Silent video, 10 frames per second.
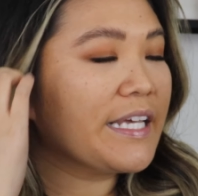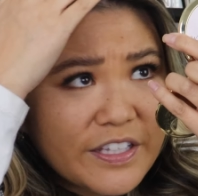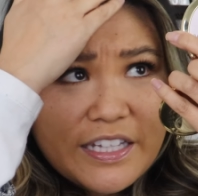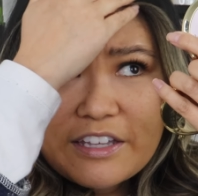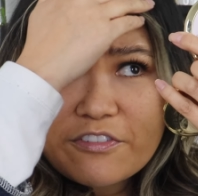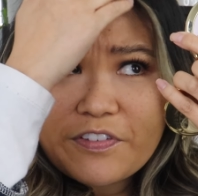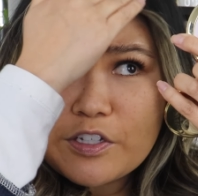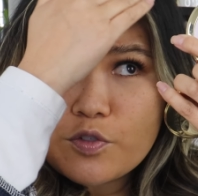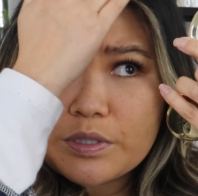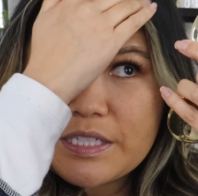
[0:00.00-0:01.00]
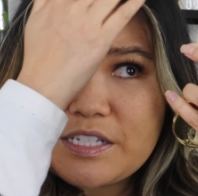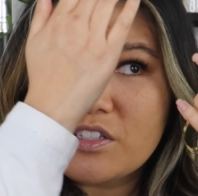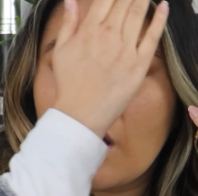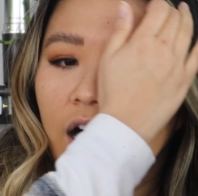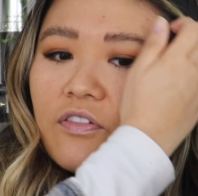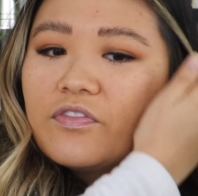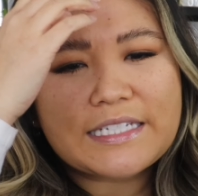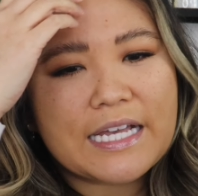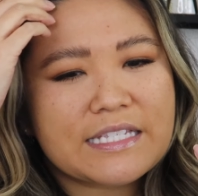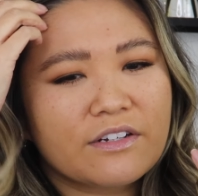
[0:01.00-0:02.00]
I feel like it feels really soft.
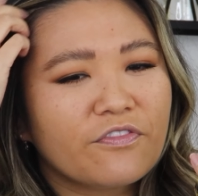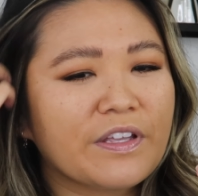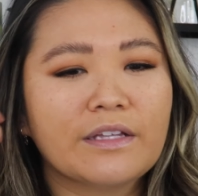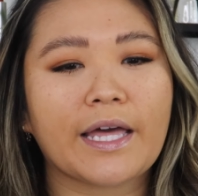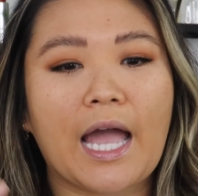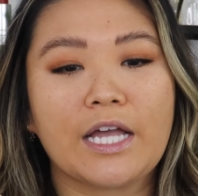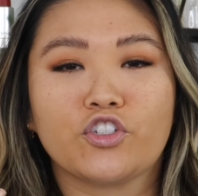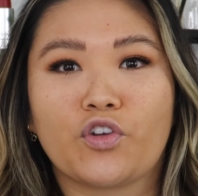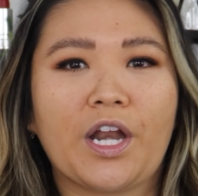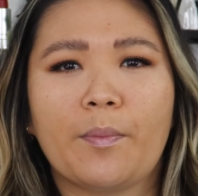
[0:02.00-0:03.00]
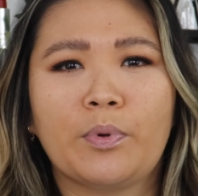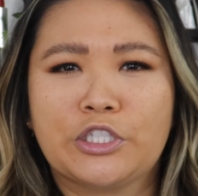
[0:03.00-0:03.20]
It doesn't feel like I straight up